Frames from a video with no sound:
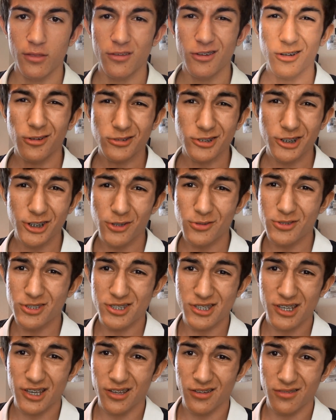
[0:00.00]
The Doctor uses
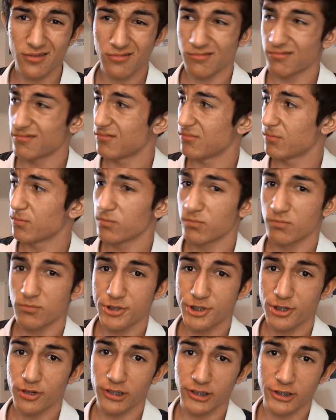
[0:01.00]
a
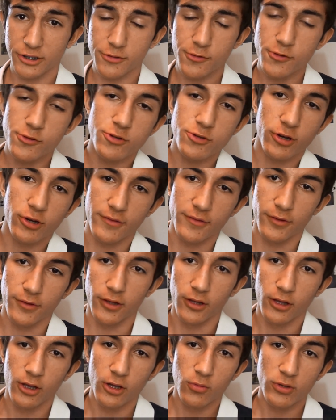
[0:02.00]
sonic screwdriver,
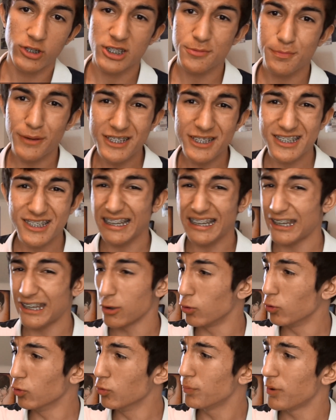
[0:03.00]
which is basically an
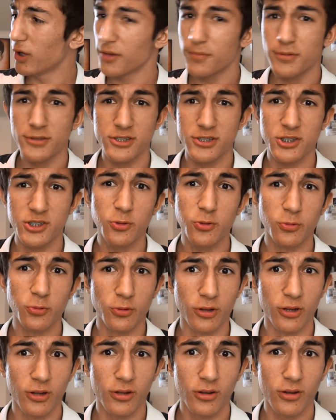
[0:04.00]
all-purpose tool.